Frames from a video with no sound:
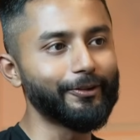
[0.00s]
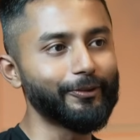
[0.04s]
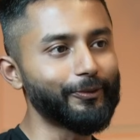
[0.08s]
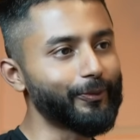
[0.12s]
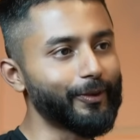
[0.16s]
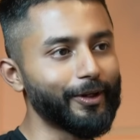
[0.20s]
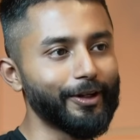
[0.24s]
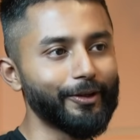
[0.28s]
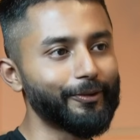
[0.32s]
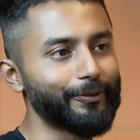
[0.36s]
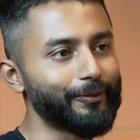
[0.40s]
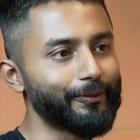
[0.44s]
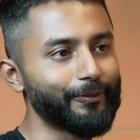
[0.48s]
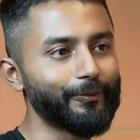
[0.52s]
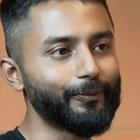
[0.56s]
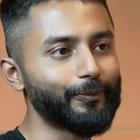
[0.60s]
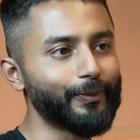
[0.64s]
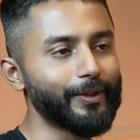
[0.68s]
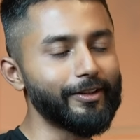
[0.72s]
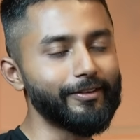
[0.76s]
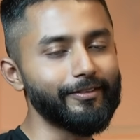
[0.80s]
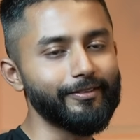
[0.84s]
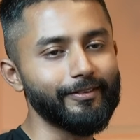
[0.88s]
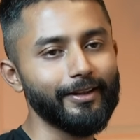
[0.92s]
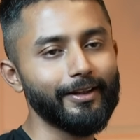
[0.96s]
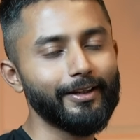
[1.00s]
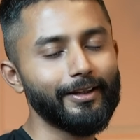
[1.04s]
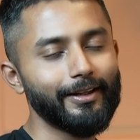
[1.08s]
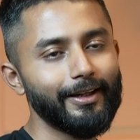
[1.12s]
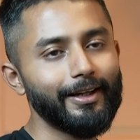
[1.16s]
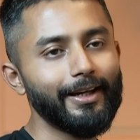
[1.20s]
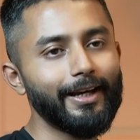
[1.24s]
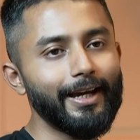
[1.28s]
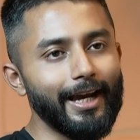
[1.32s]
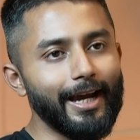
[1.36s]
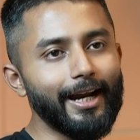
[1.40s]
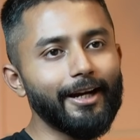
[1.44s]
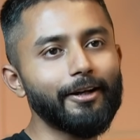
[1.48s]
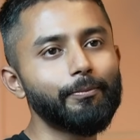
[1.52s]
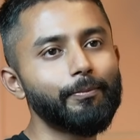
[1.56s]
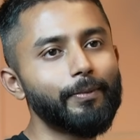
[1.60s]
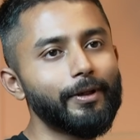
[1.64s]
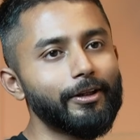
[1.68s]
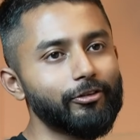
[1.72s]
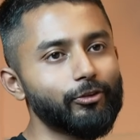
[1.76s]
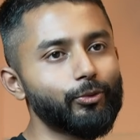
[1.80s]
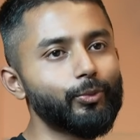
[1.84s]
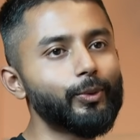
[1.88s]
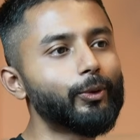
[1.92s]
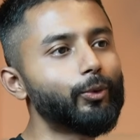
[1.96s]
to our ways. At
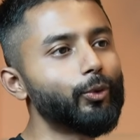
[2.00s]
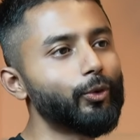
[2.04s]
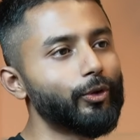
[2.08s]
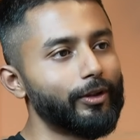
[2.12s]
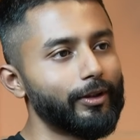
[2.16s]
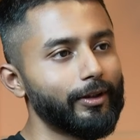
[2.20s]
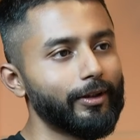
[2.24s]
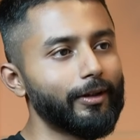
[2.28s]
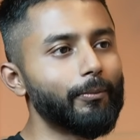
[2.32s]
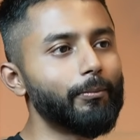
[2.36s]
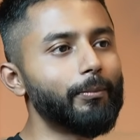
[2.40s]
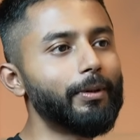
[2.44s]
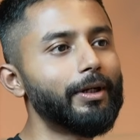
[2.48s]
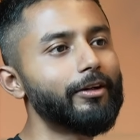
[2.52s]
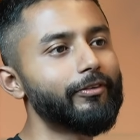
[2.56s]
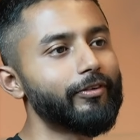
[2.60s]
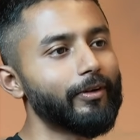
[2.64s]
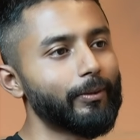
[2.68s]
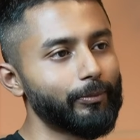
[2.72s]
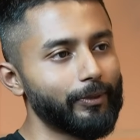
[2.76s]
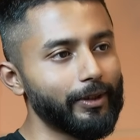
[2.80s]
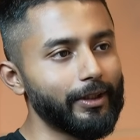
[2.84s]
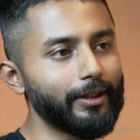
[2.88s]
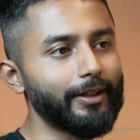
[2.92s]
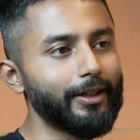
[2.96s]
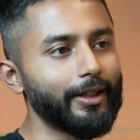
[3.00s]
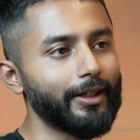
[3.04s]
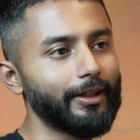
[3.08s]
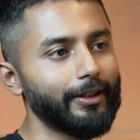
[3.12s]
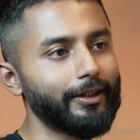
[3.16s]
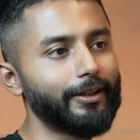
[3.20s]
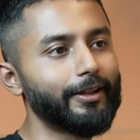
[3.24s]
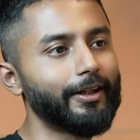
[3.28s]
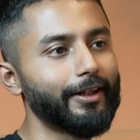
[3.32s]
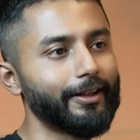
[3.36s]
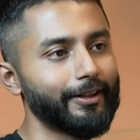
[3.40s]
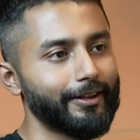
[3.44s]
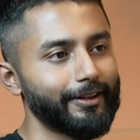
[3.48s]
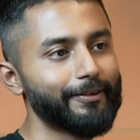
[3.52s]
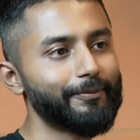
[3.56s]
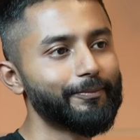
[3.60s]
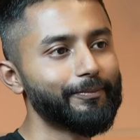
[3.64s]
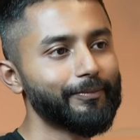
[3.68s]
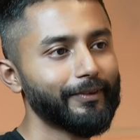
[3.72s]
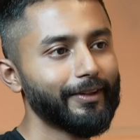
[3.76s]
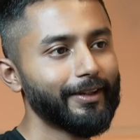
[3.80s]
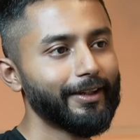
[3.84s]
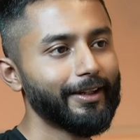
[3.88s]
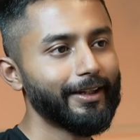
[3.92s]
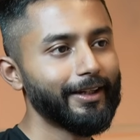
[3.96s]
best, we could build something really great.
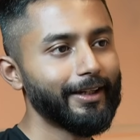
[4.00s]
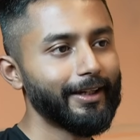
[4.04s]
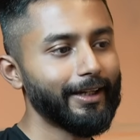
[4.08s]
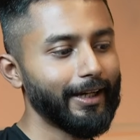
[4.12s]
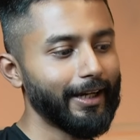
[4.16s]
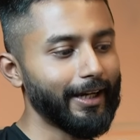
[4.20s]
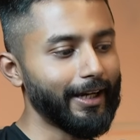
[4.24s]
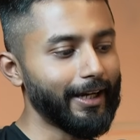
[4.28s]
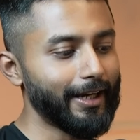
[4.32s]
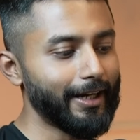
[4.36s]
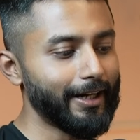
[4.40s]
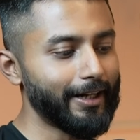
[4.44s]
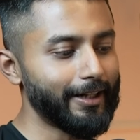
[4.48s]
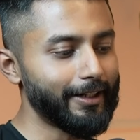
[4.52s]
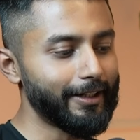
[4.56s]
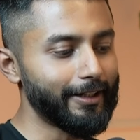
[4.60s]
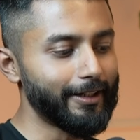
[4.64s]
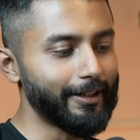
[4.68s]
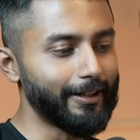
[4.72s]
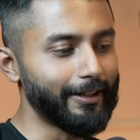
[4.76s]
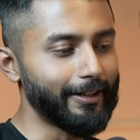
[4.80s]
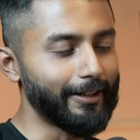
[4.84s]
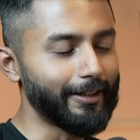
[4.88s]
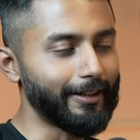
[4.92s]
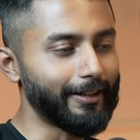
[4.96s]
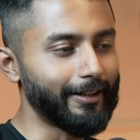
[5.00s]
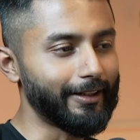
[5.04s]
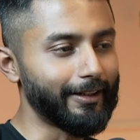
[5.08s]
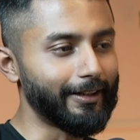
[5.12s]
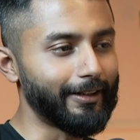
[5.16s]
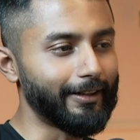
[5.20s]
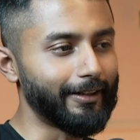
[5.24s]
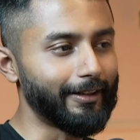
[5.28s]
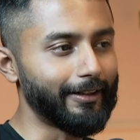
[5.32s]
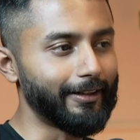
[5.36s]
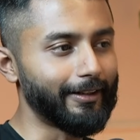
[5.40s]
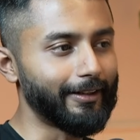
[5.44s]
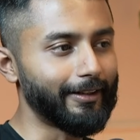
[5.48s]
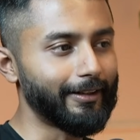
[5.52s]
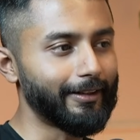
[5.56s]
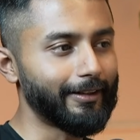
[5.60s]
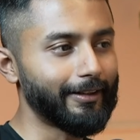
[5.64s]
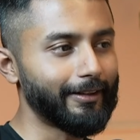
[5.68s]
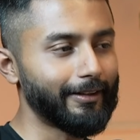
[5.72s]
And